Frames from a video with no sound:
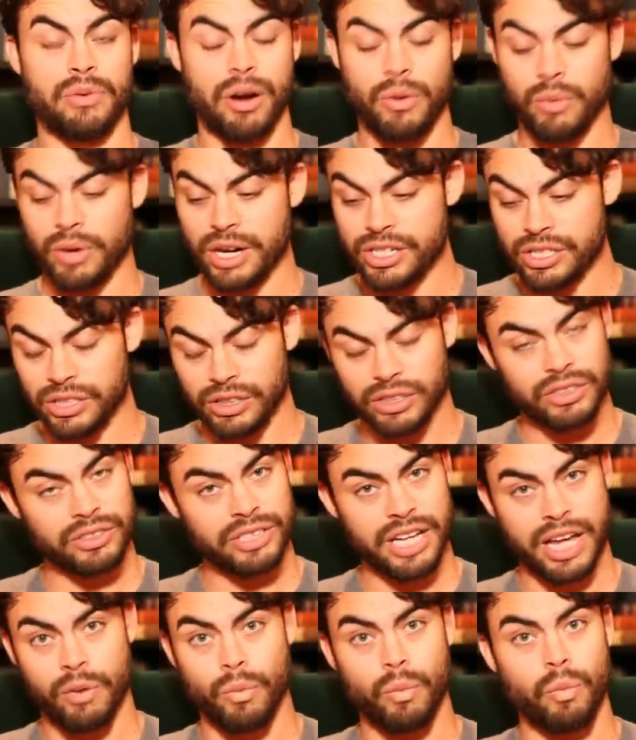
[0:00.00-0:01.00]
I wanted to learn
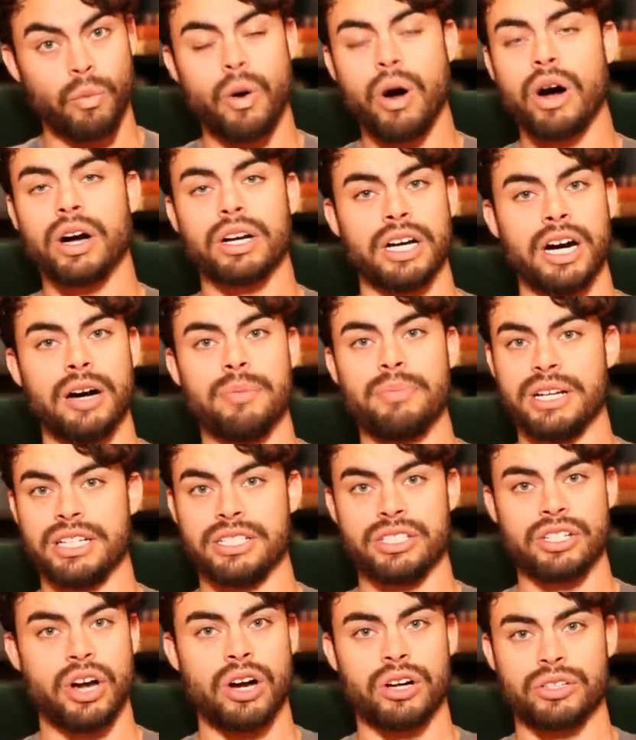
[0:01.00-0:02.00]
how to walk up
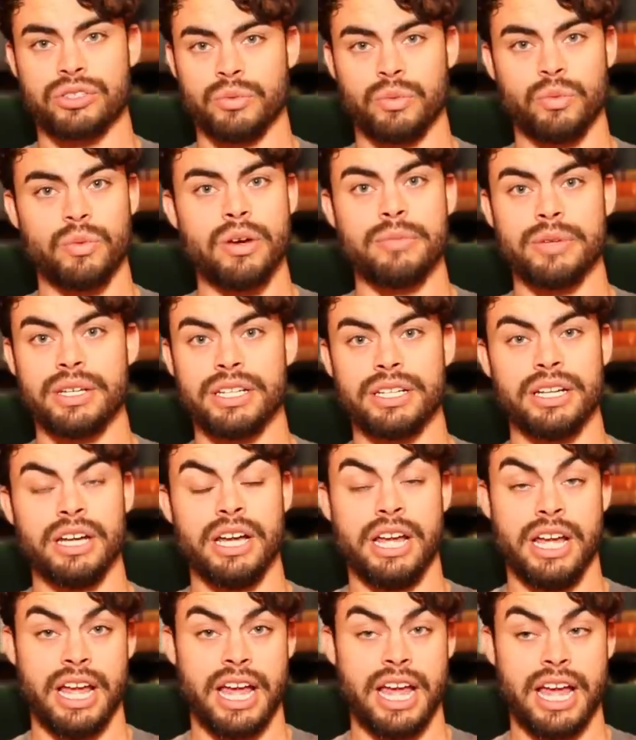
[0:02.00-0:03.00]
and talk to women
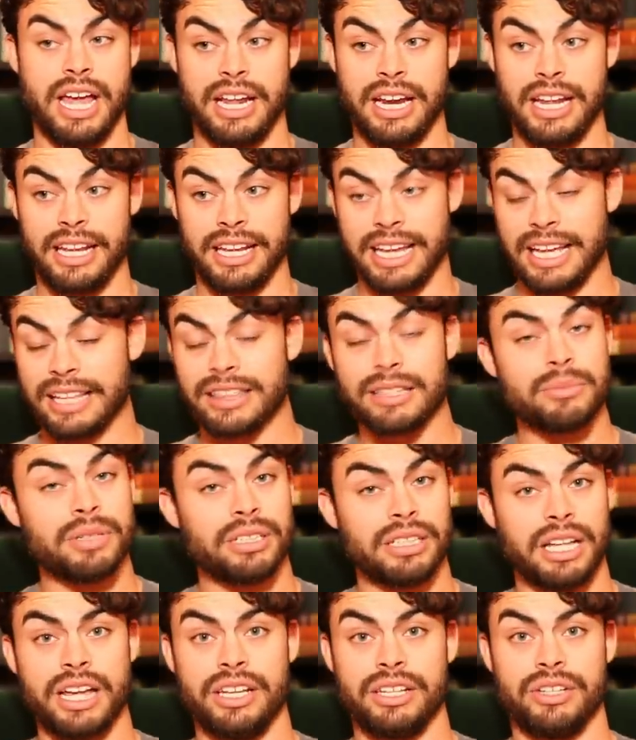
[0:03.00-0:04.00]
and get them to
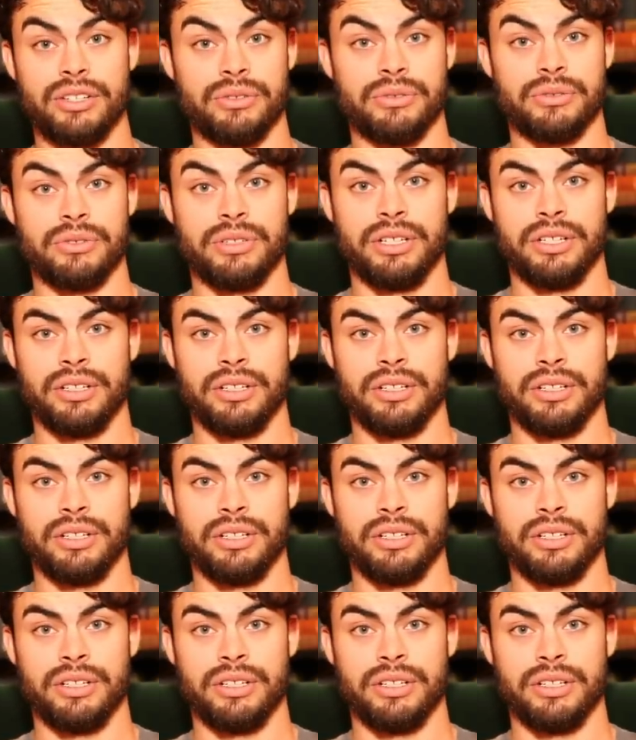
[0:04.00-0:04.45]
like you.